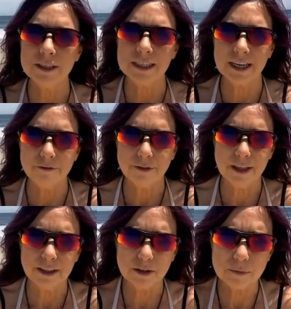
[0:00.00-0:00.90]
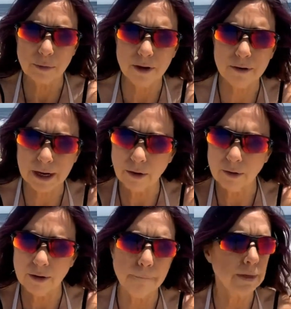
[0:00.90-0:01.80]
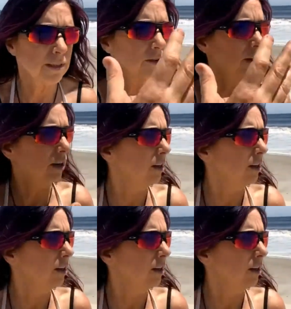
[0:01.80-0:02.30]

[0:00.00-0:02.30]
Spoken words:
Lizzie, I feel like there's part of my arm that's not